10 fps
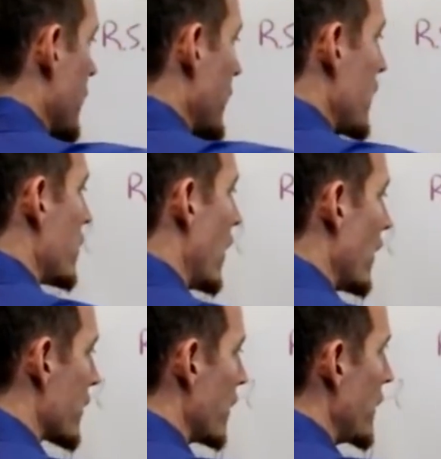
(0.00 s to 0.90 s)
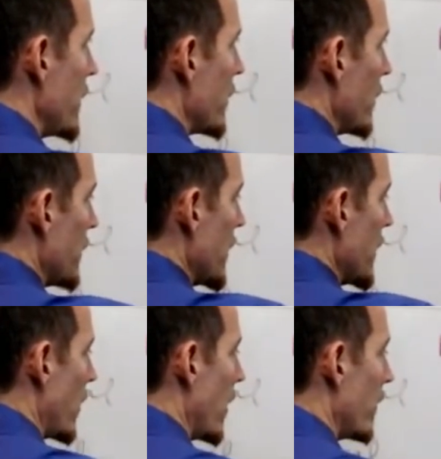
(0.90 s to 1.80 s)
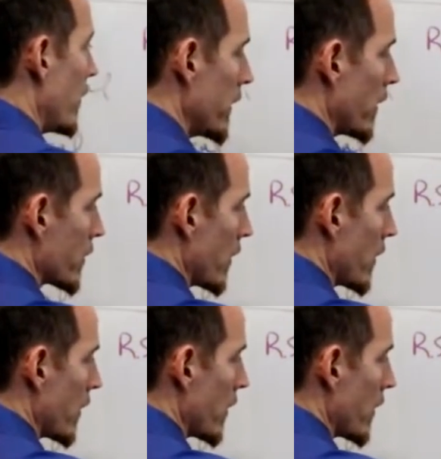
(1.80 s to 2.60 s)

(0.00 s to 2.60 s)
B12. So B2 and B12. But there's also